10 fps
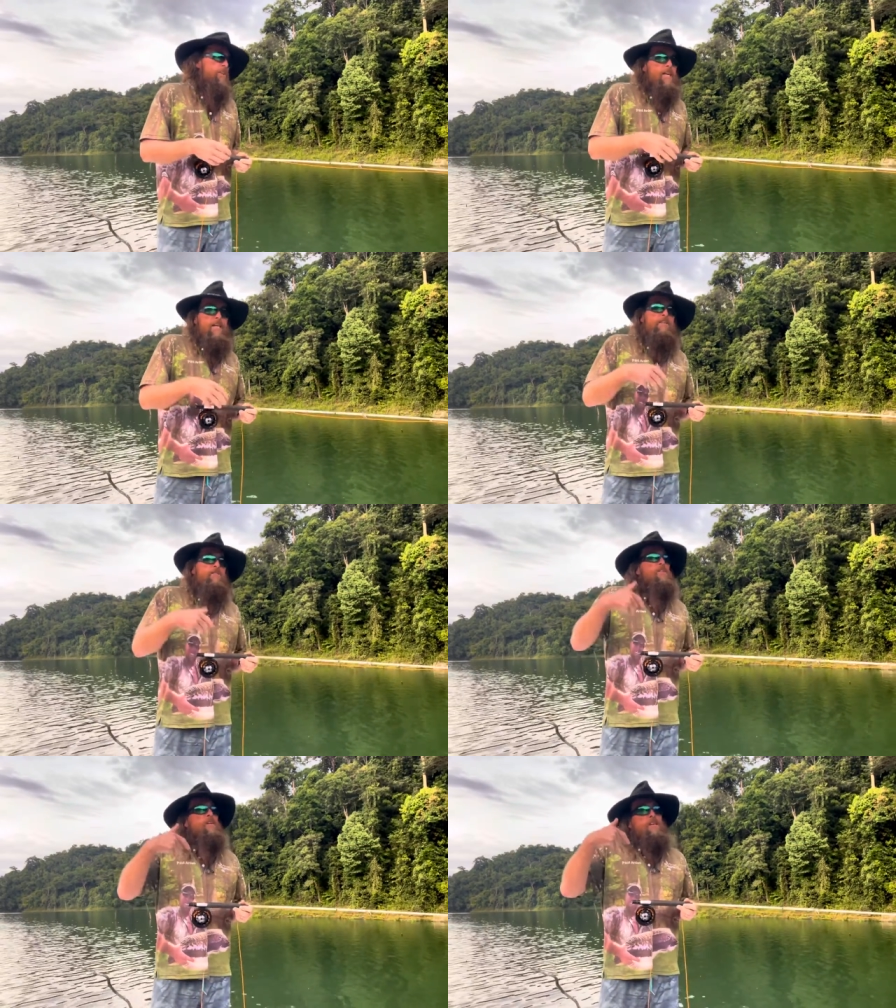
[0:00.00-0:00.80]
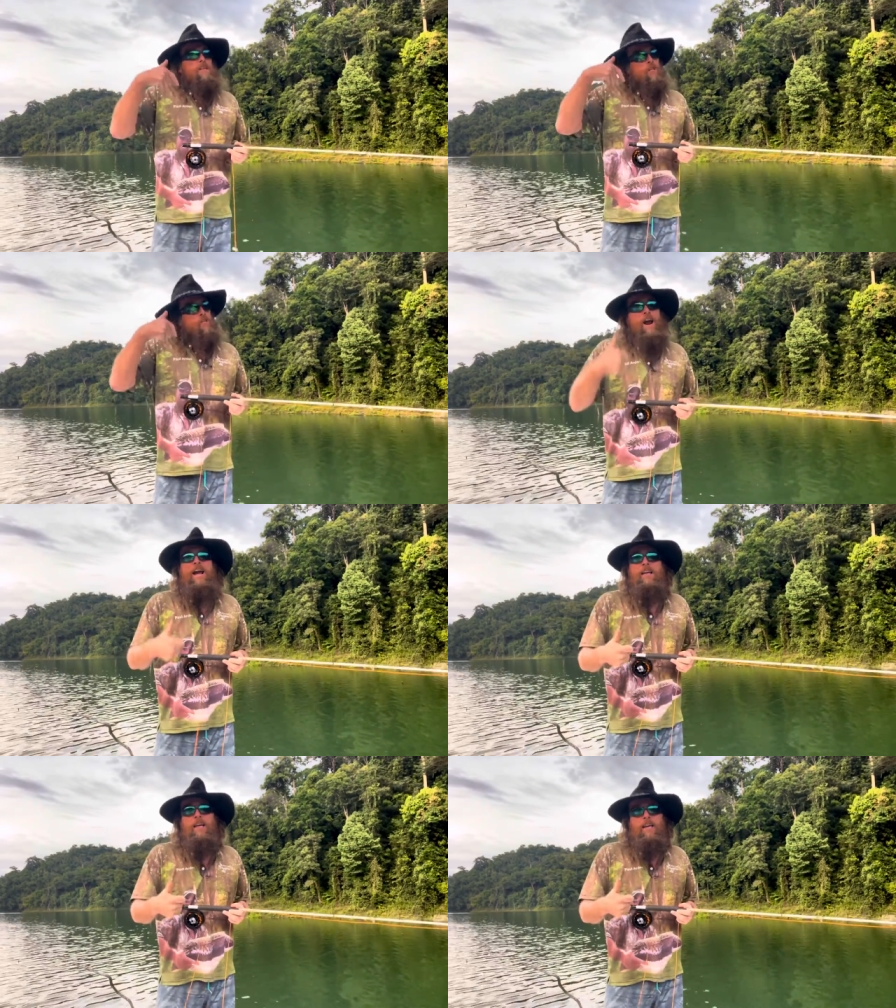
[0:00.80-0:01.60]
is
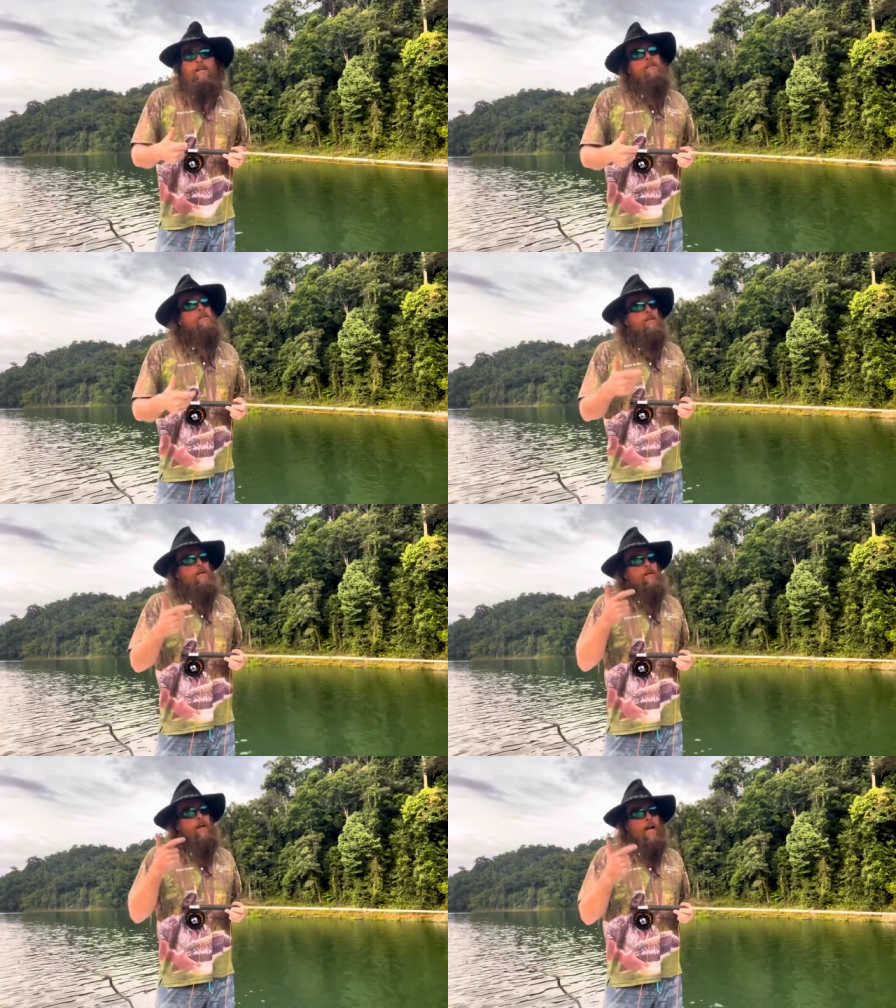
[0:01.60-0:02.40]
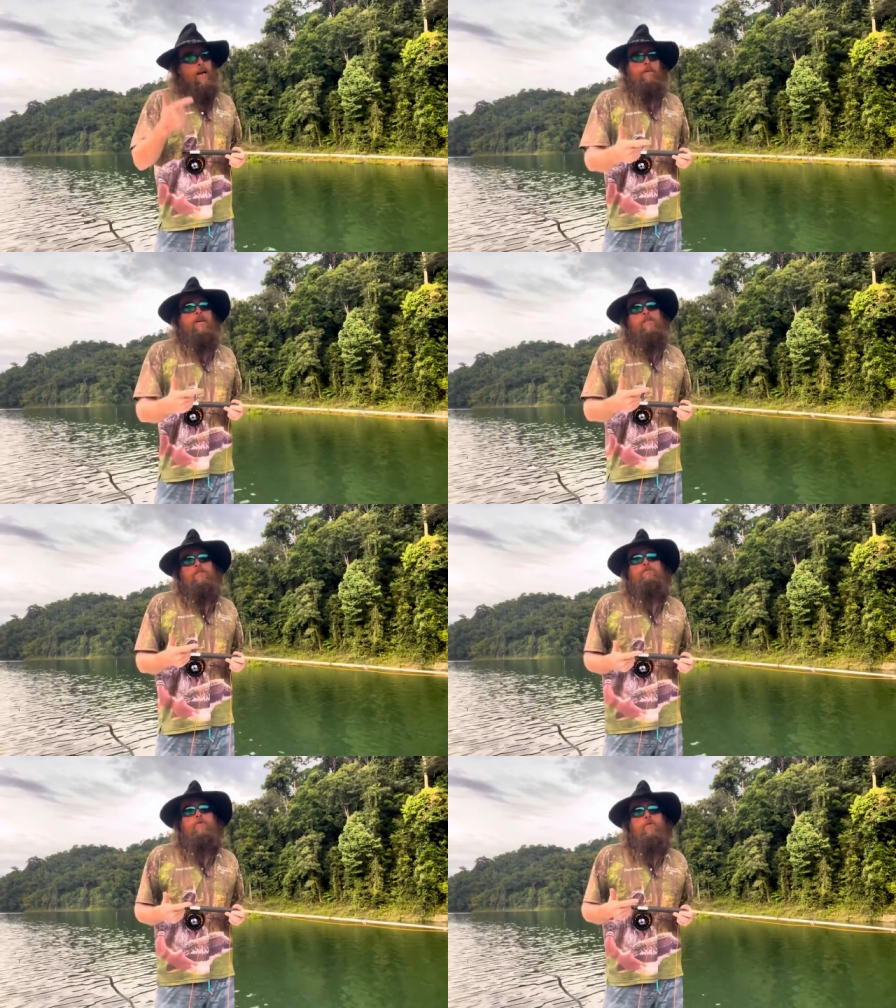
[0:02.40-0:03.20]
tracking, application
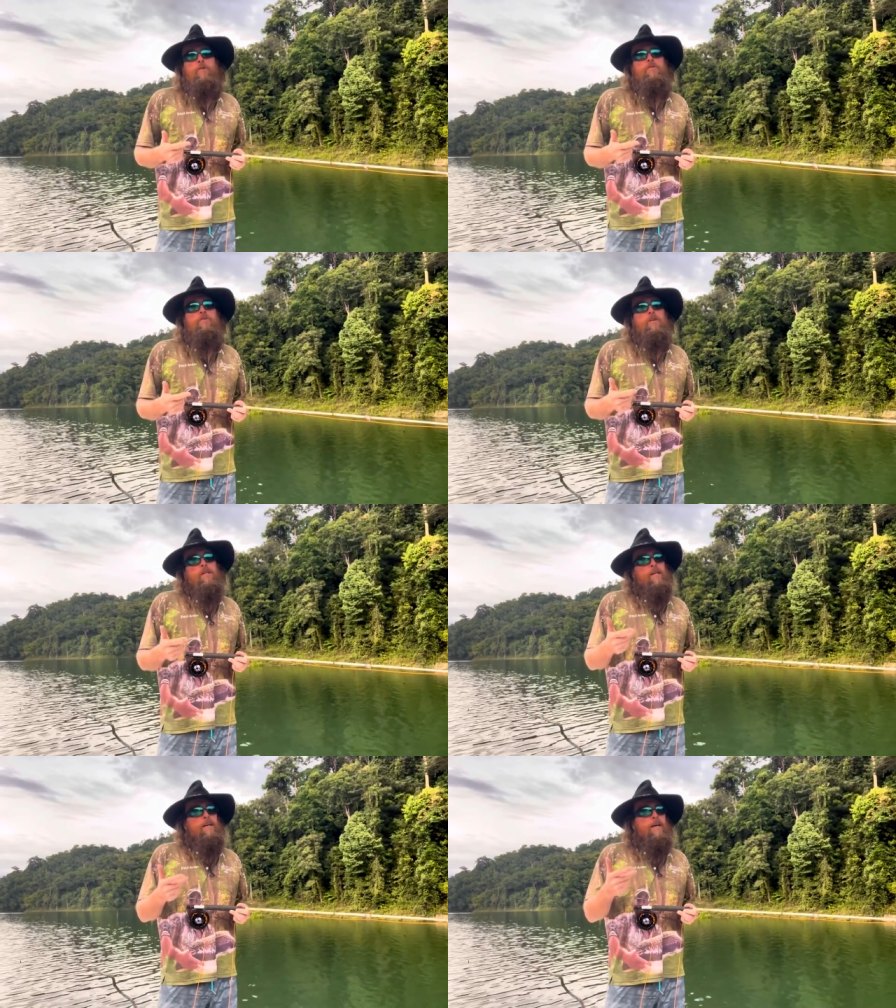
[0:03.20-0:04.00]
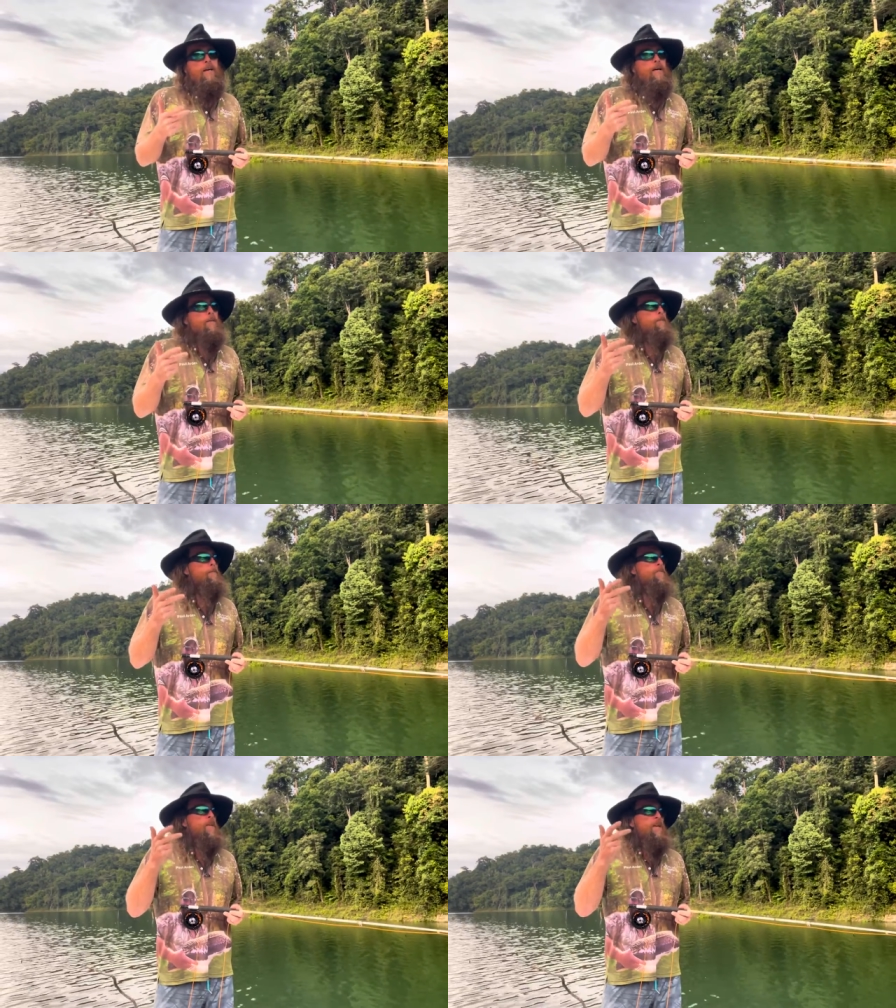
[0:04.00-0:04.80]
of force, um,
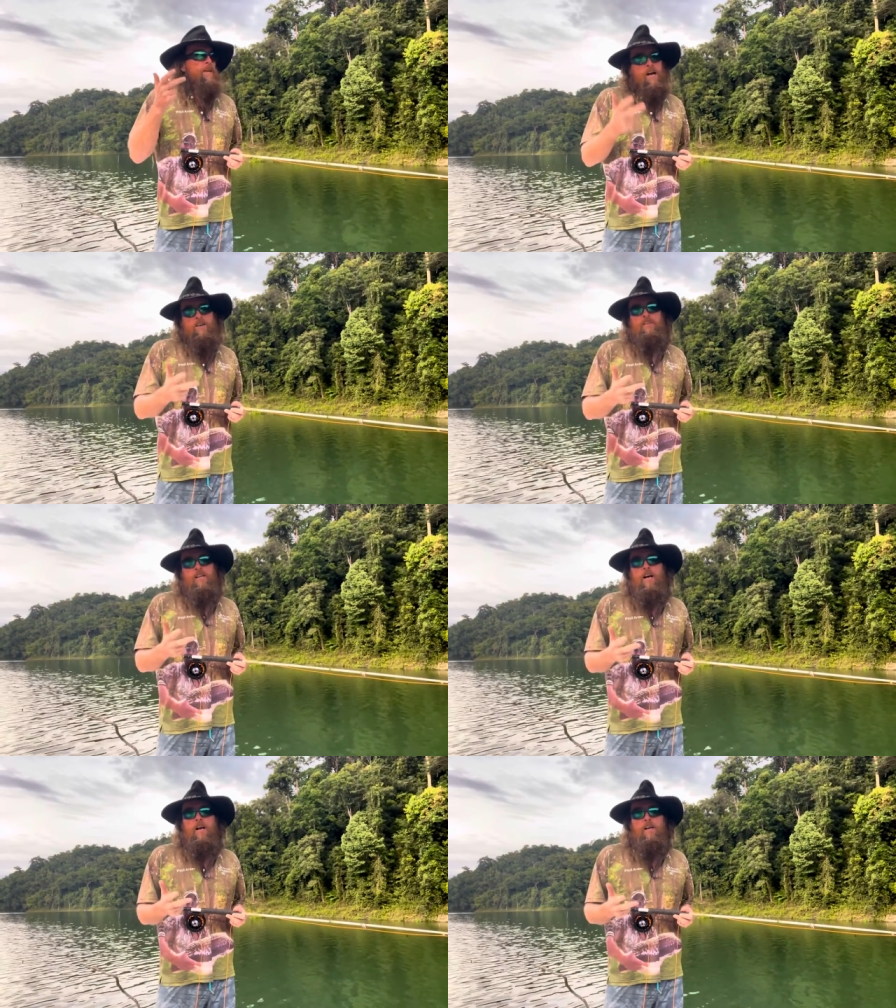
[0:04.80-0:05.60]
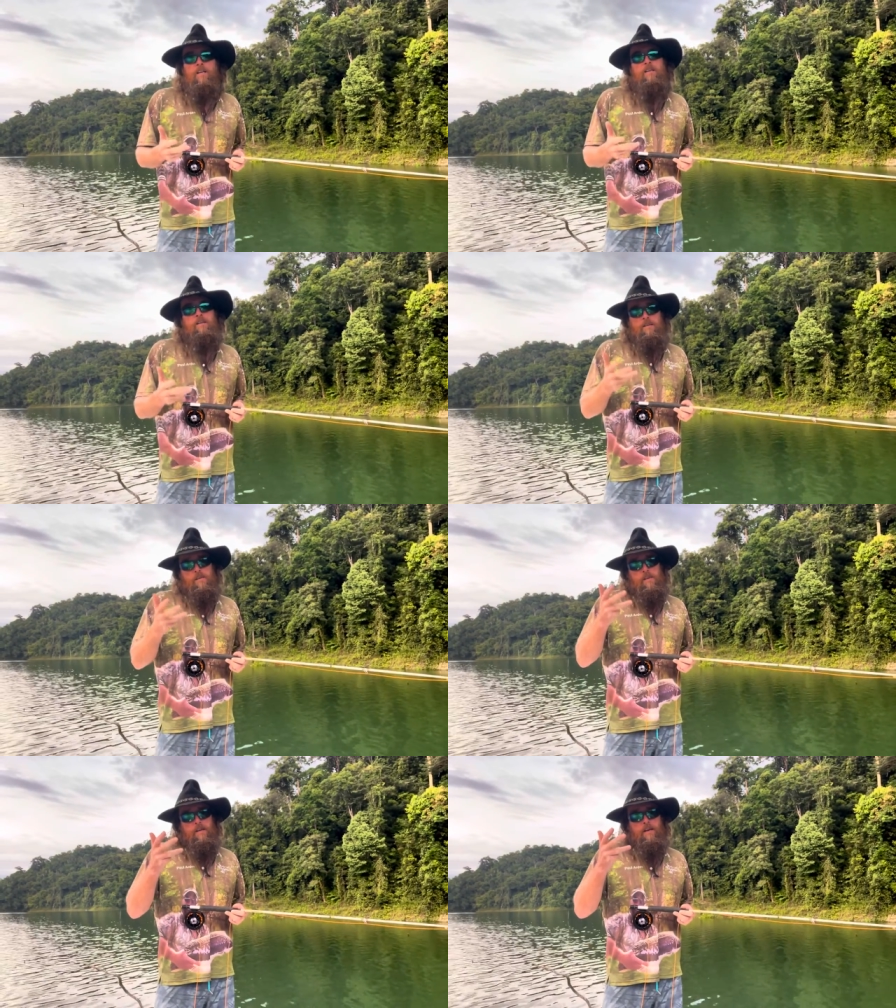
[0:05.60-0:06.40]
casting arc,
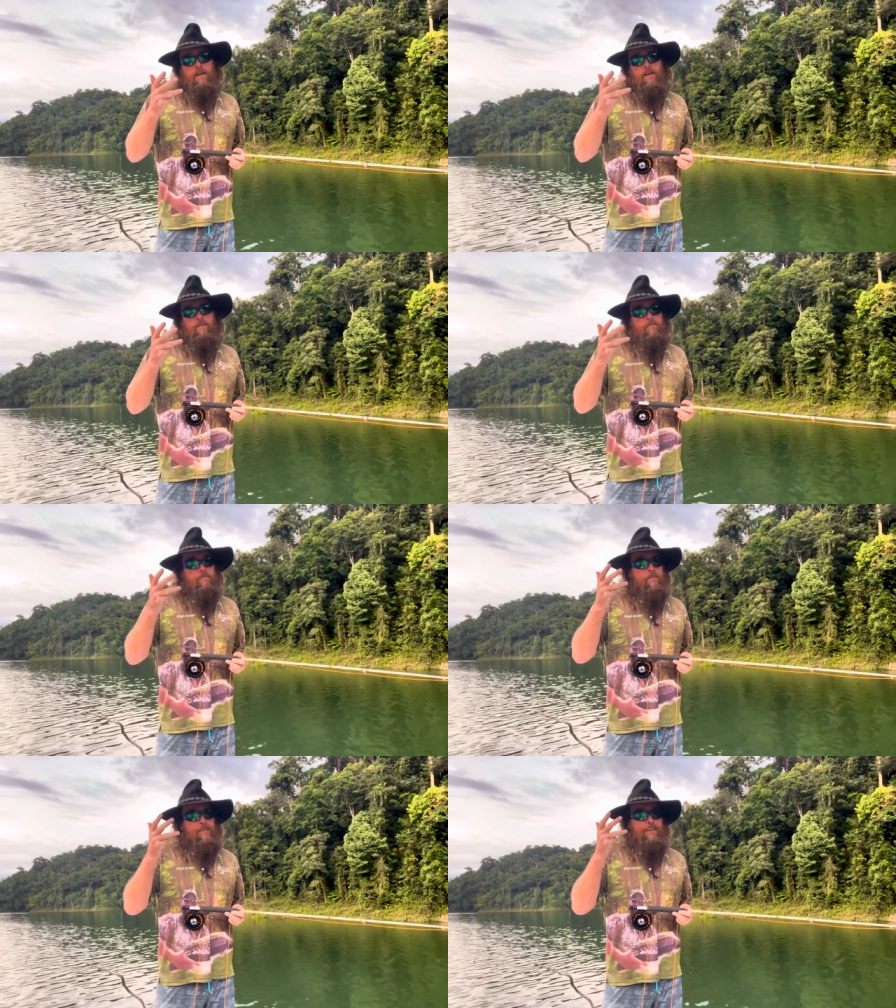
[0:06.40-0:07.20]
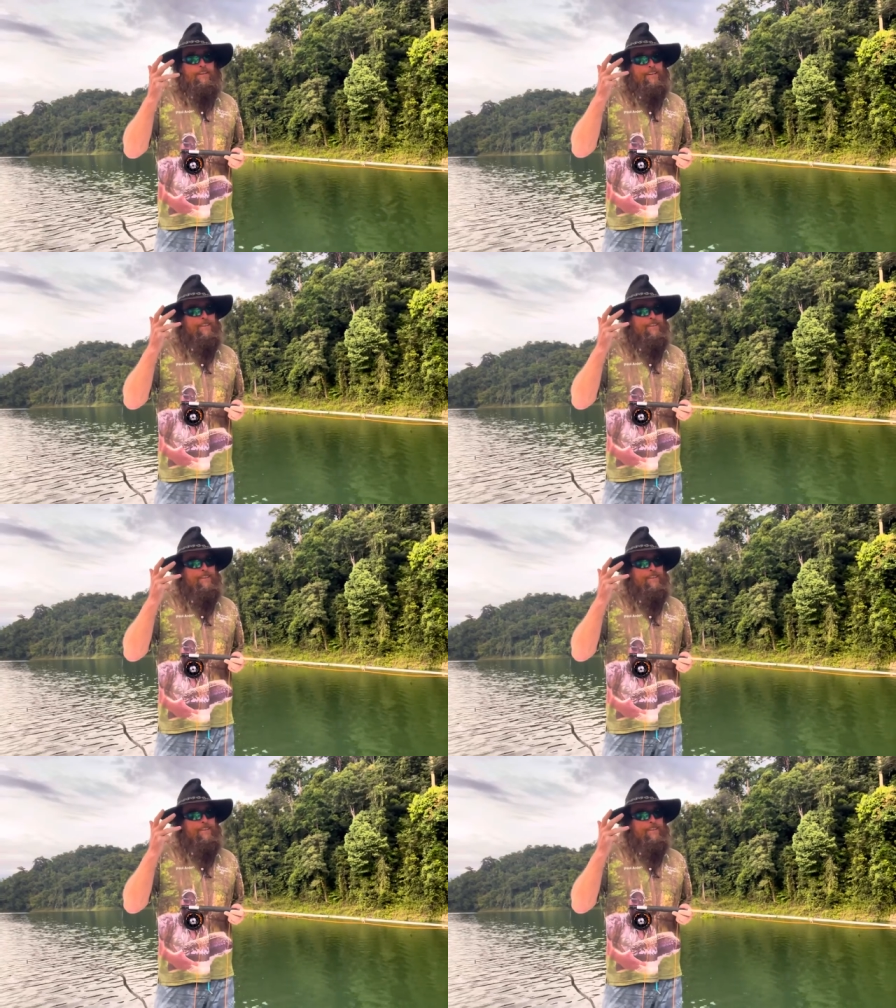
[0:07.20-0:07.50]
um, uh,